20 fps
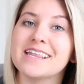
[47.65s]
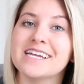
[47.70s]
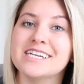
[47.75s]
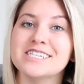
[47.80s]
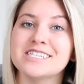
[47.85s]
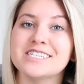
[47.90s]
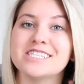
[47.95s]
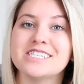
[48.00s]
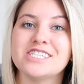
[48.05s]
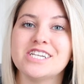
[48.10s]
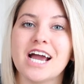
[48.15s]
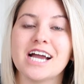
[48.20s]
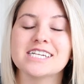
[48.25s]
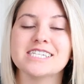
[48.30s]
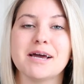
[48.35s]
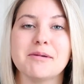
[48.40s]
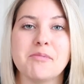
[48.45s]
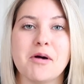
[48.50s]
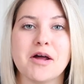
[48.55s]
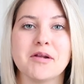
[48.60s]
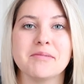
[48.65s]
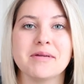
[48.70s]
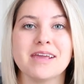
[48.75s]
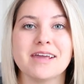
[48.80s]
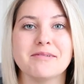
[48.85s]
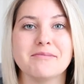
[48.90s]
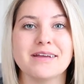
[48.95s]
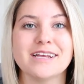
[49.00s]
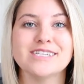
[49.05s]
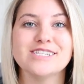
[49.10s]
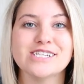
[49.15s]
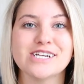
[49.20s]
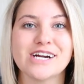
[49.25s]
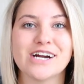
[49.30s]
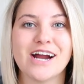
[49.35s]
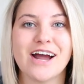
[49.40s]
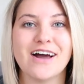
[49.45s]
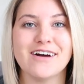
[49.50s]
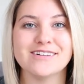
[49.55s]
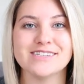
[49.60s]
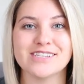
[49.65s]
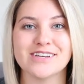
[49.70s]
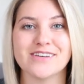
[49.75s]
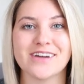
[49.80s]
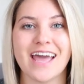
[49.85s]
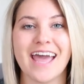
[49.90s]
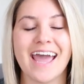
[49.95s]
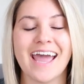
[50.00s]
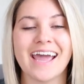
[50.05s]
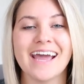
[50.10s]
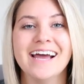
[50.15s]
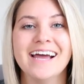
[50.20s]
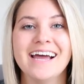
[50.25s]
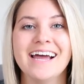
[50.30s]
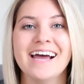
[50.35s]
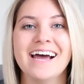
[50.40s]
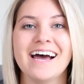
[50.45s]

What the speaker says: They just checked up on me and made sure I was okay.